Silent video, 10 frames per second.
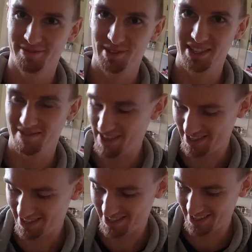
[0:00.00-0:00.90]

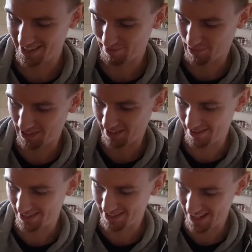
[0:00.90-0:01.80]
Man, this is
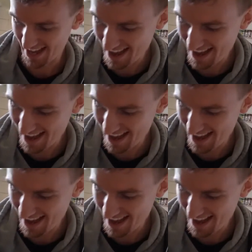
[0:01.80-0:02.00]
precarious.